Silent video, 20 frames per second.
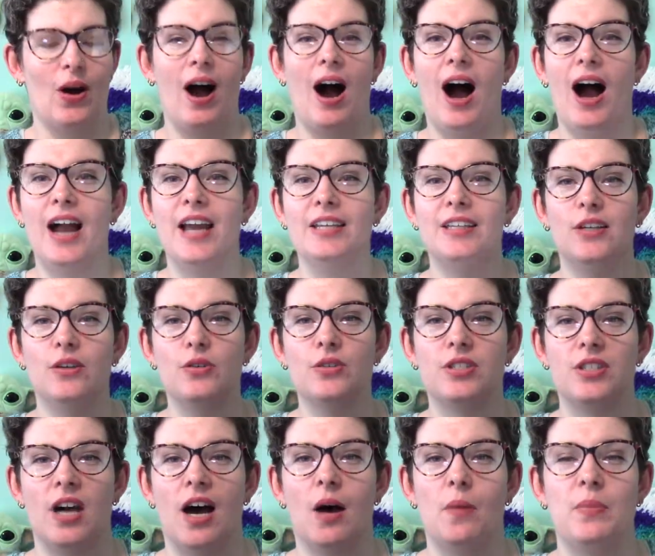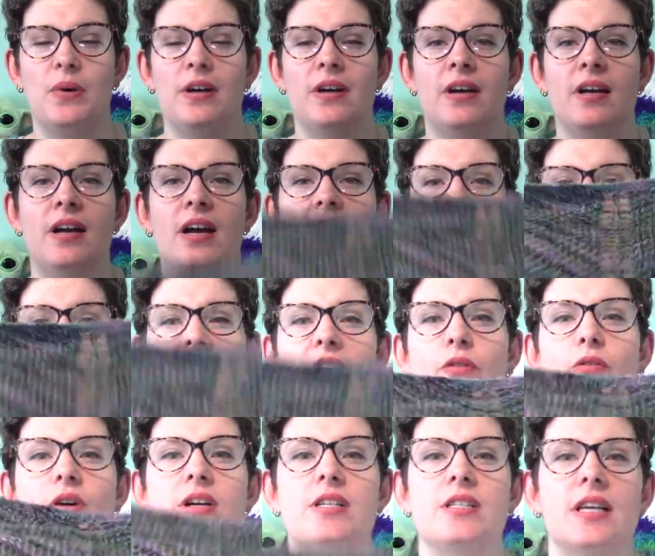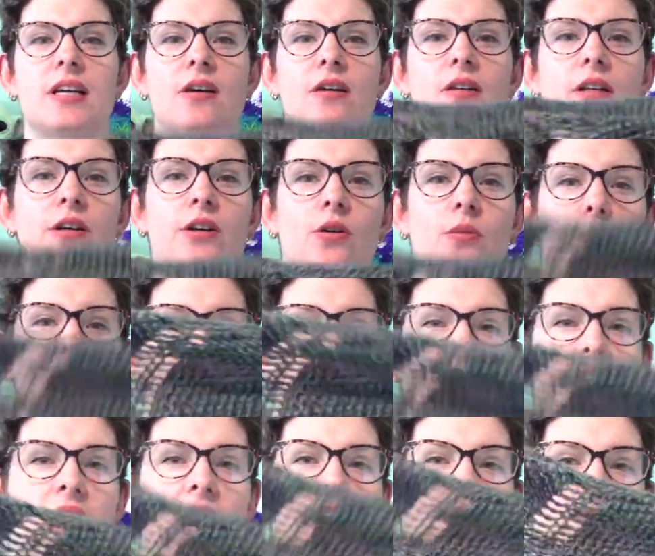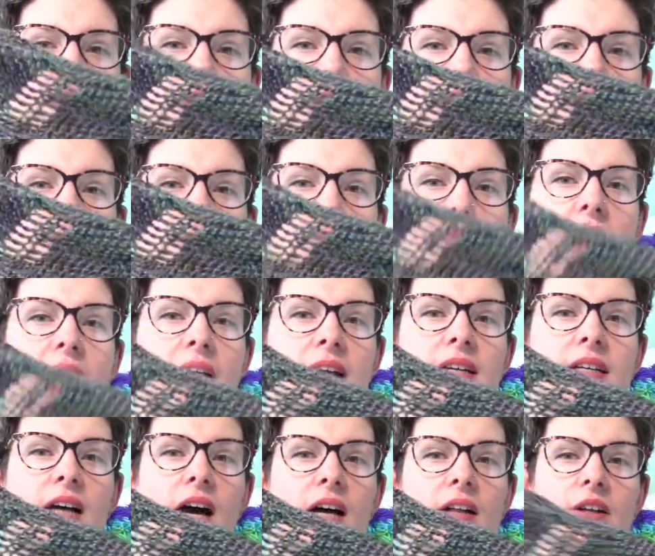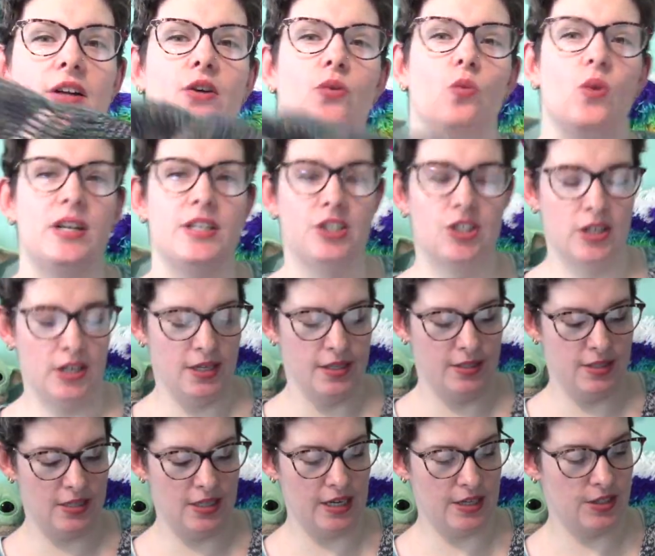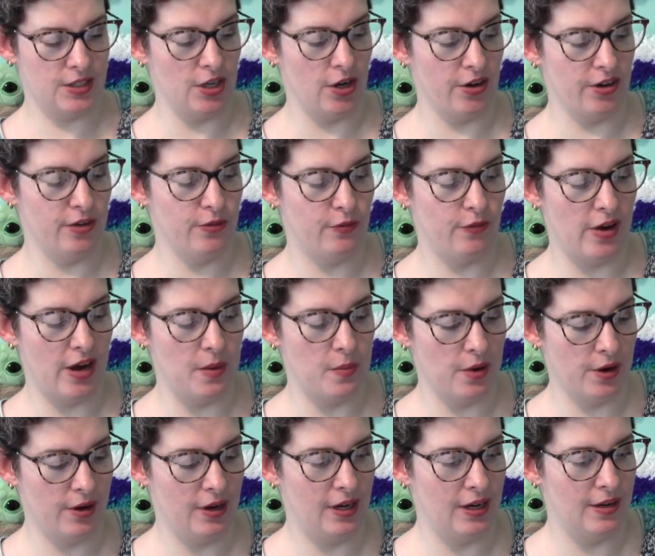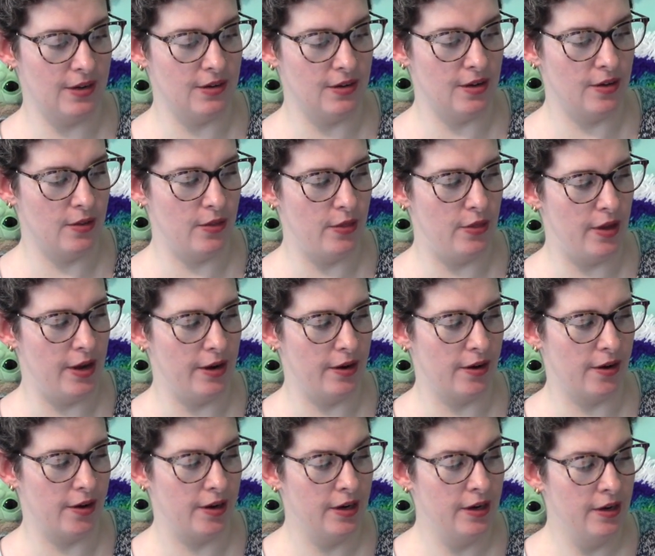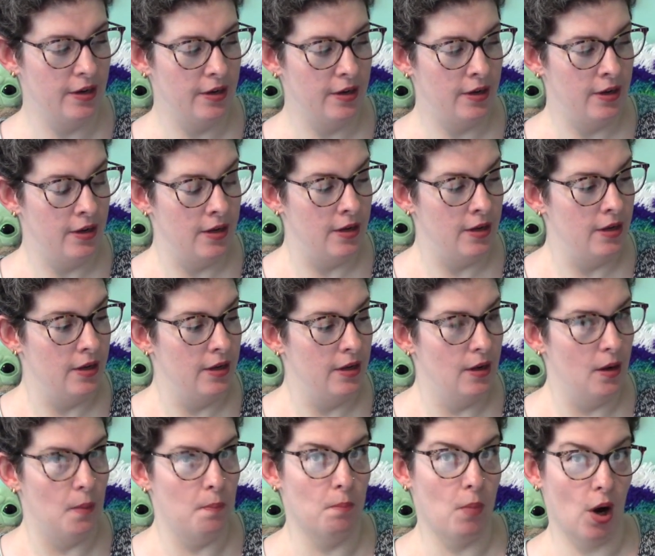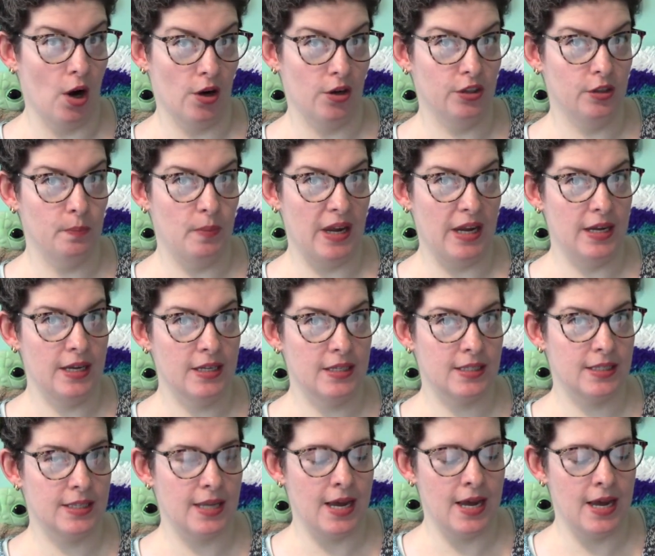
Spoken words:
I used up every single little bit of the main color, which is Stix yarn and fiber in their Marl base,